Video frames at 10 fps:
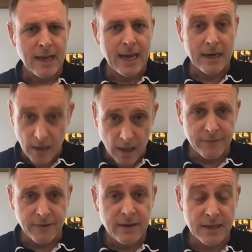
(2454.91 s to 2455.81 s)
and a lot
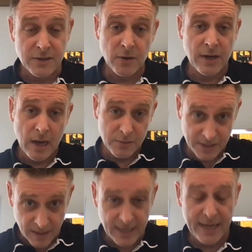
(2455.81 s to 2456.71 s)
of it is going to go to
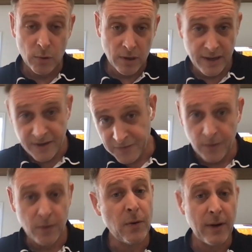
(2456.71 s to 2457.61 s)
the League One and League
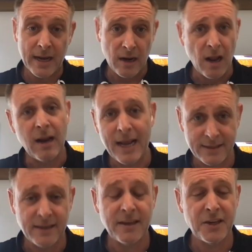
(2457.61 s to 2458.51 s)
Two, who get a lot
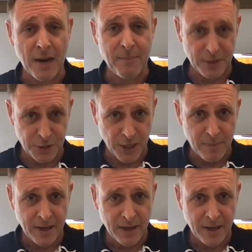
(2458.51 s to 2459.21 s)
less than the Championship.